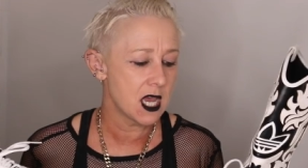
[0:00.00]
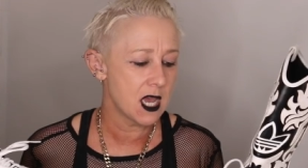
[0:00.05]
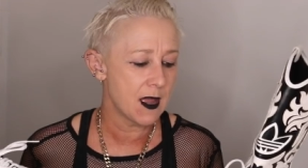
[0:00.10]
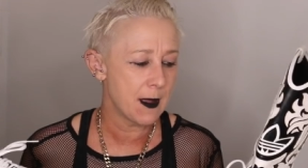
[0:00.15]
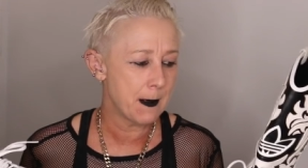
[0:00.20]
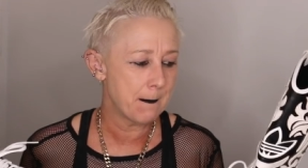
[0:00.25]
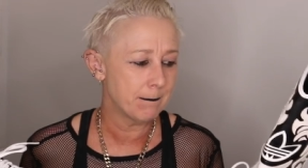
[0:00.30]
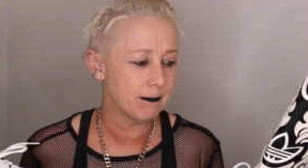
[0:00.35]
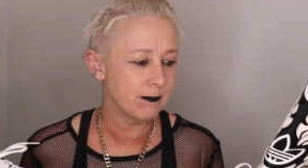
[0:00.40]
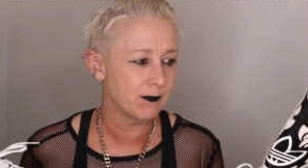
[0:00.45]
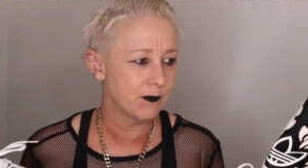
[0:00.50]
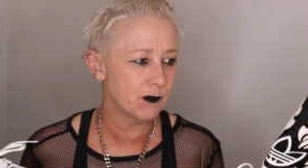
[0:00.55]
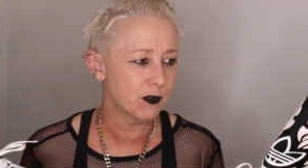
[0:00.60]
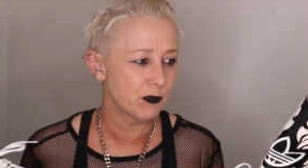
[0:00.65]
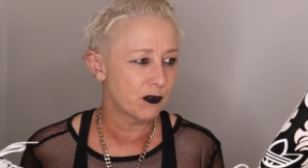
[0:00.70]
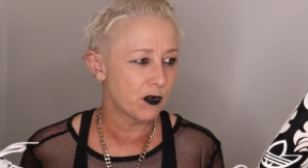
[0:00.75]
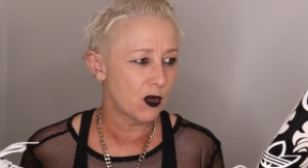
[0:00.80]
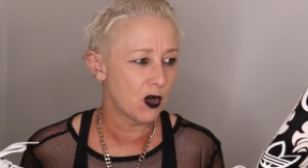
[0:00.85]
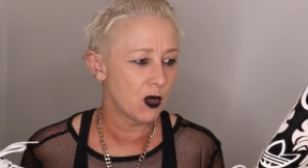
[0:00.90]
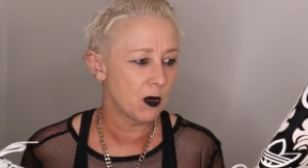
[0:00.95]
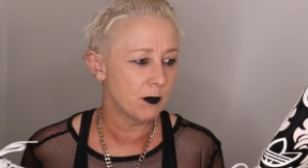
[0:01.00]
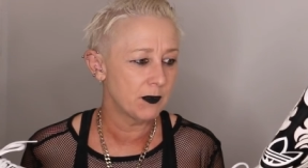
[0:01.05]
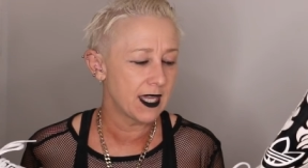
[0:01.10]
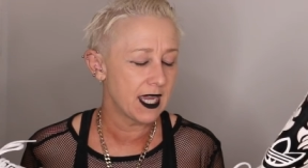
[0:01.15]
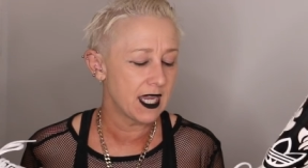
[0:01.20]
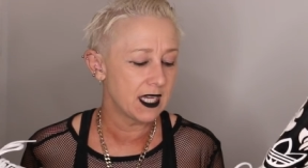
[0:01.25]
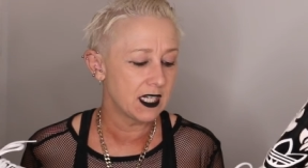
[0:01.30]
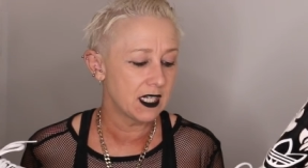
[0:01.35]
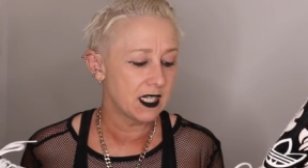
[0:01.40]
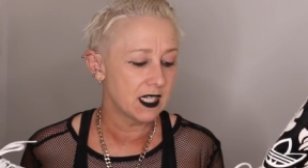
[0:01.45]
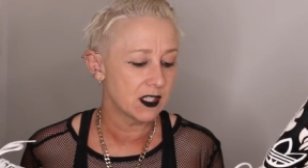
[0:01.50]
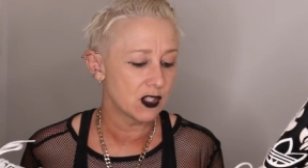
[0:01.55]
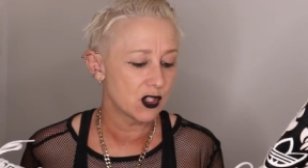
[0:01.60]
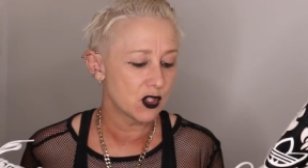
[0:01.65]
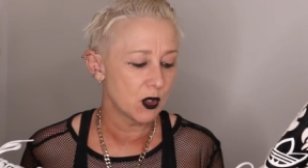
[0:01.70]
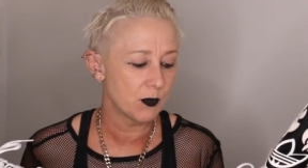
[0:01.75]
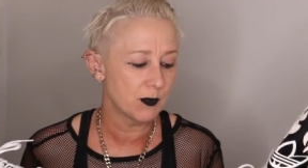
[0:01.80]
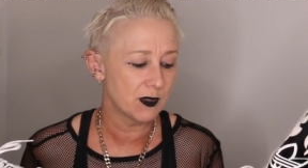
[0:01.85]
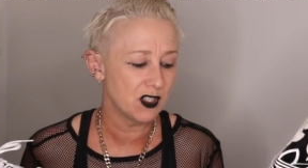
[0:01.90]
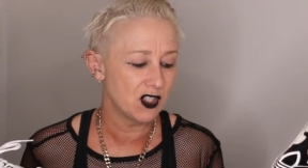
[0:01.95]
um, from the Adidas
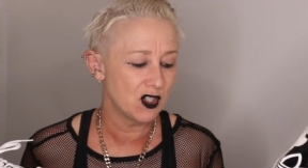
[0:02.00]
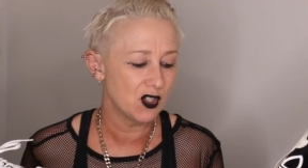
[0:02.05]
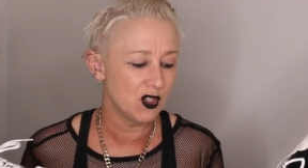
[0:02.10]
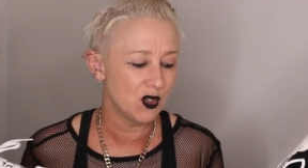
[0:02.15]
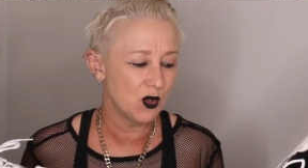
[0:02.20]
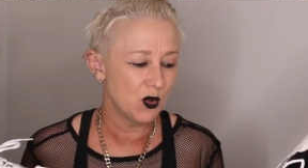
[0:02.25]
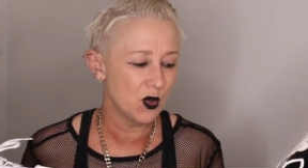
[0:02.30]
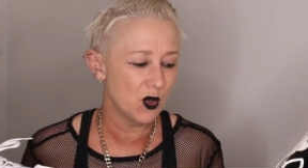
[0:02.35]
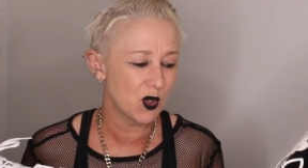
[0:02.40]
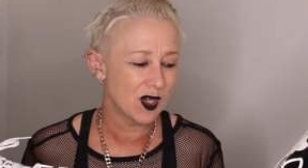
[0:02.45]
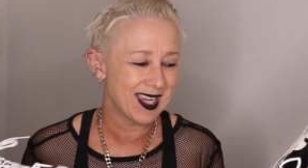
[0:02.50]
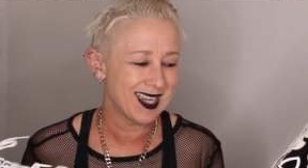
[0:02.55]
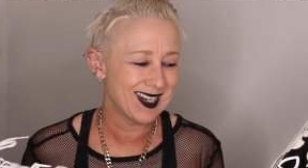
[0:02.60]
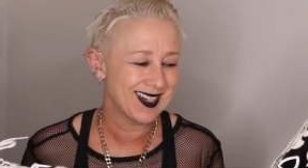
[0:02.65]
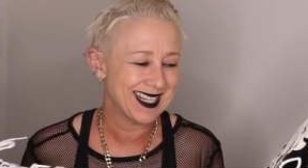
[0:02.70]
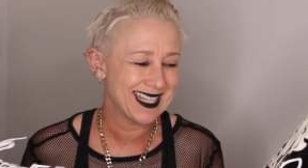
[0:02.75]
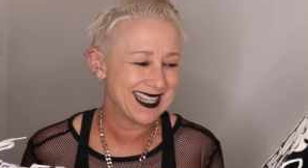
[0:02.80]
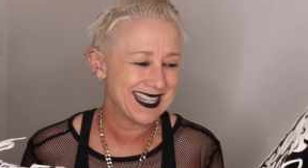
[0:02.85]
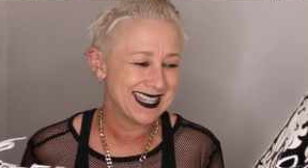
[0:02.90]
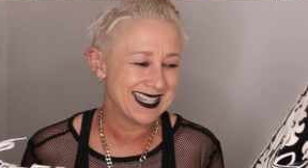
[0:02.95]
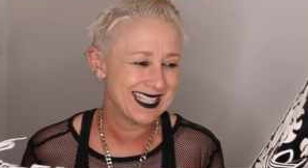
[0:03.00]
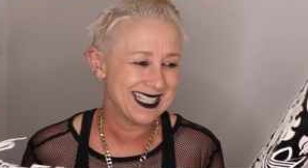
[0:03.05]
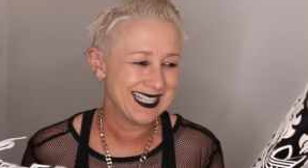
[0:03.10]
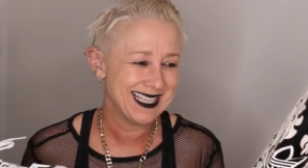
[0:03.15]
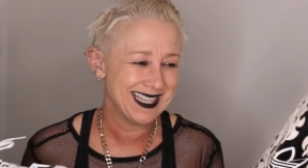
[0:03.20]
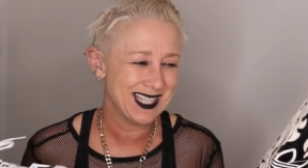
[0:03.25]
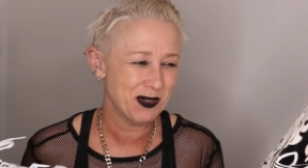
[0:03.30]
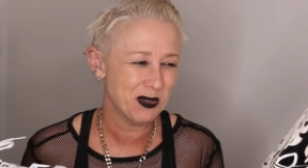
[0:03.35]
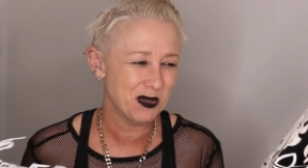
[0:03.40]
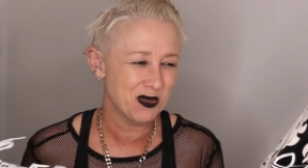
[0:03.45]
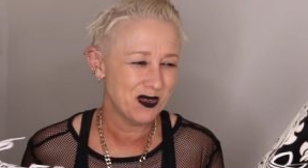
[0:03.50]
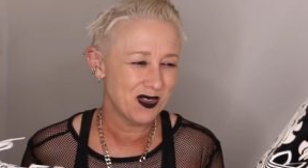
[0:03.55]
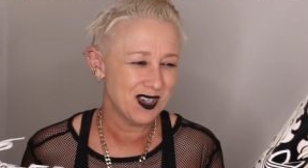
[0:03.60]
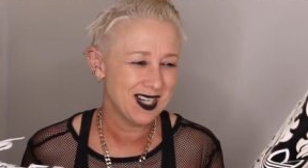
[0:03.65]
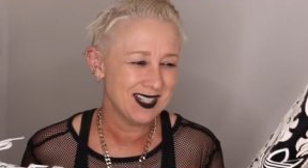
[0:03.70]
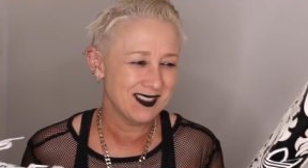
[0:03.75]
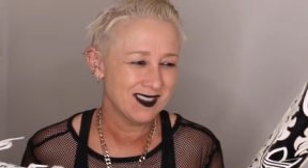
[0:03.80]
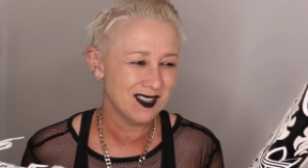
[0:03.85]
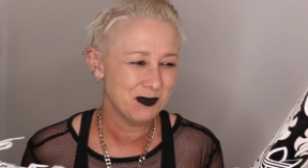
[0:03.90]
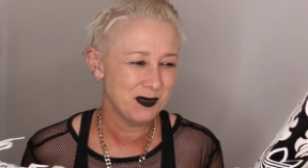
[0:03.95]
shop in New York and I think they were
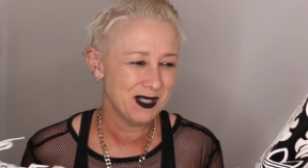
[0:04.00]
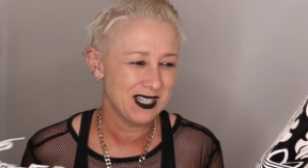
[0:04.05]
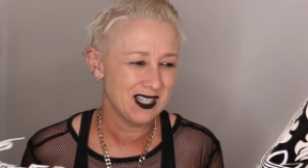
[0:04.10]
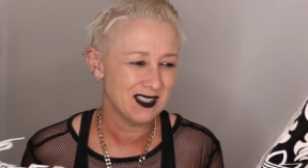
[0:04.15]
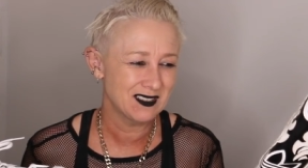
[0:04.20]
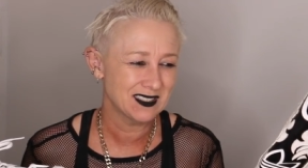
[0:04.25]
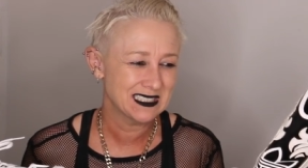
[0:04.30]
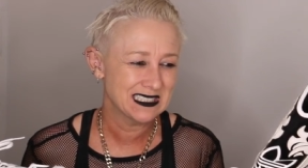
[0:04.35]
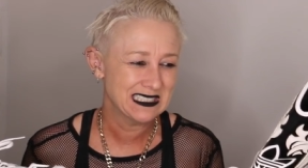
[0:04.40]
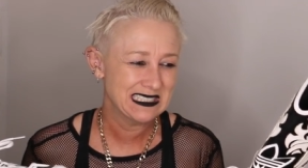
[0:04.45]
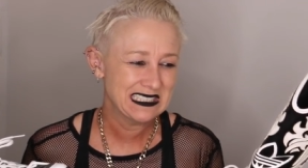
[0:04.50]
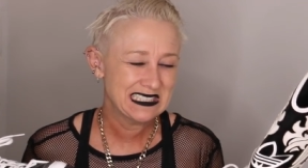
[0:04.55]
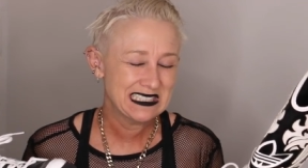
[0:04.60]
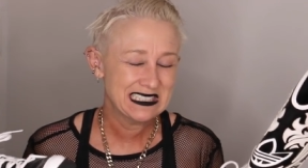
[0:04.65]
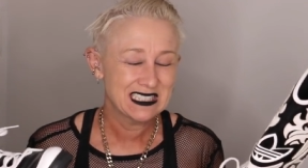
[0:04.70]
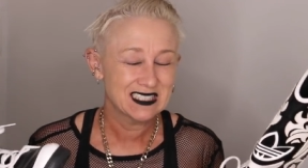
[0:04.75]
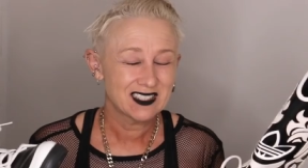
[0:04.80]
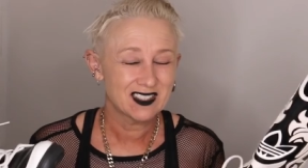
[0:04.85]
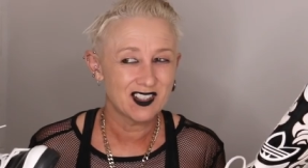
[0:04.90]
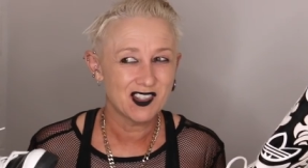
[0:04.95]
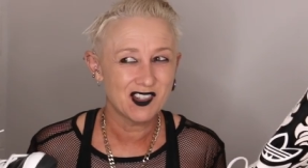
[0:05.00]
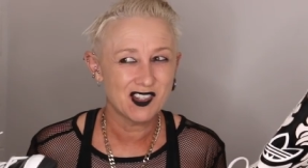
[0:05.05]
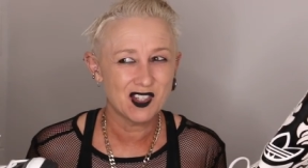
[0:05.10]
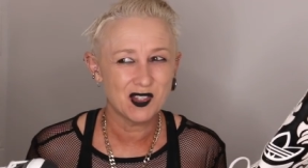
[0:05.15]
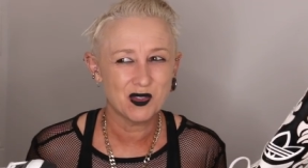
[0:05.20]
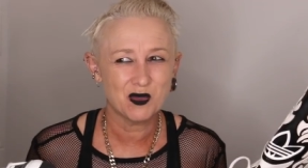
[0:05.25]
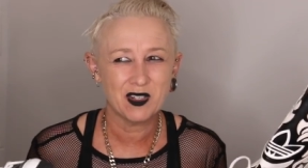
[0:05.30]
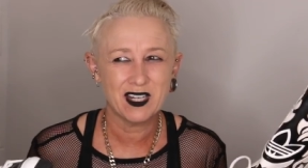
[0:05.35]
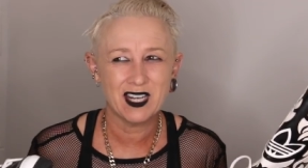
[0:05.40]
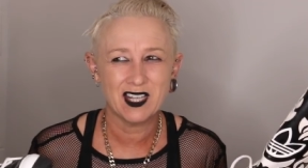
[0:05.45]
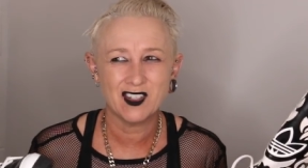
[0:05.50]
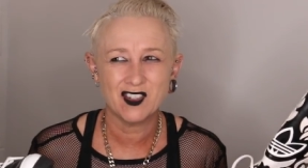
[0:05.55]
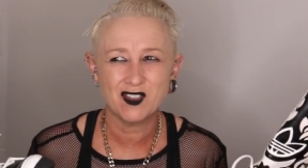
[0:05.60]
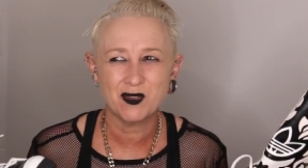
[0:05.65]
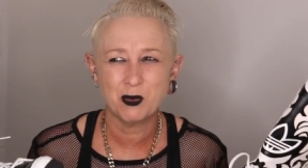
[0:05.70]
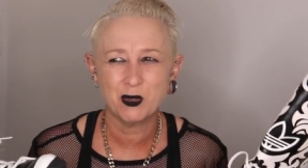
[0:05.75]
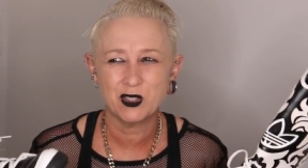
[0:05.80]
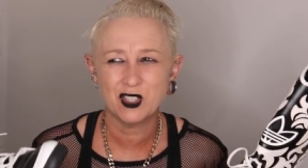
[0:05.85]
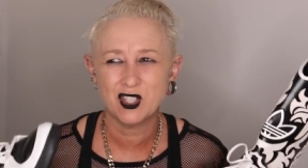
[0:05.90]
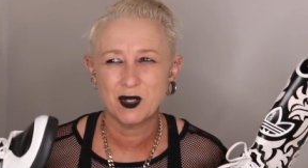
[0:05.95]
around about close to
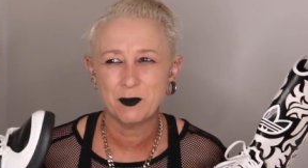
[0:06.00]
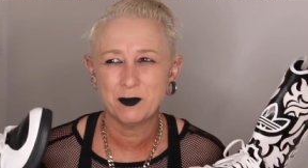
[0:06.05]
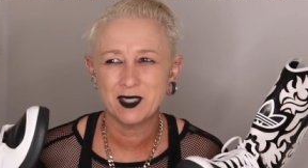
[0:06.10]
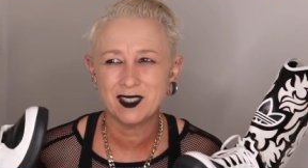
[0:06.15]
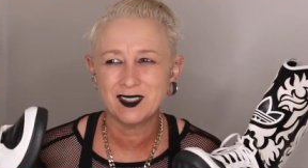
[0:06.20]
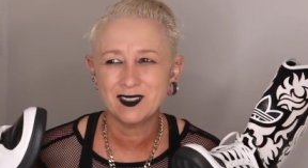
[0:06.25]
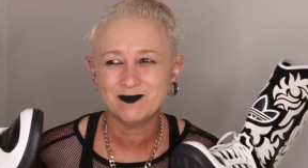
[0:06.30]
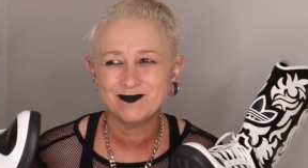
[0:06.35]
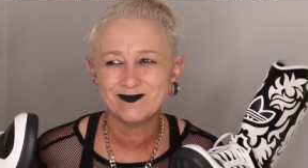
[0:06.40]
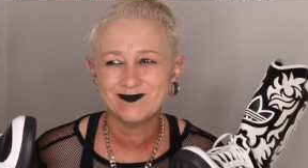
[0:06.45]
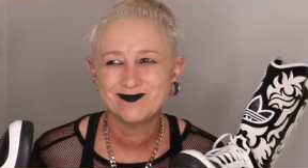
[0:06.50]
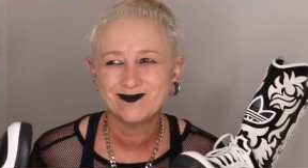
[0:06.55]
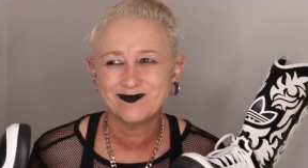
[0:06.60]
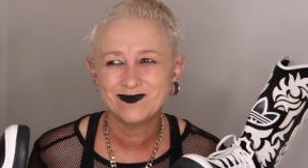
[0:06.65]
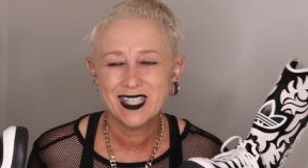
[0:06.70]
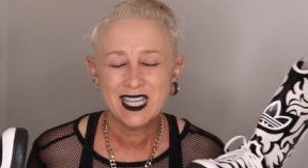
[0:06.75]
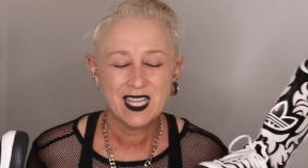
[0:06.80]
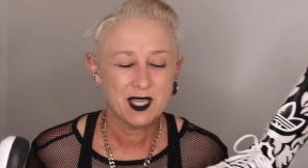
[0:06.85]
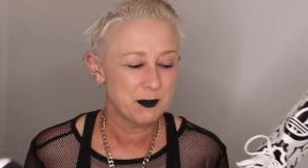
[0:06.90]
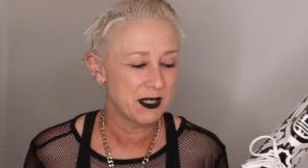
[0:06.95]
300 was shipping. Yeah.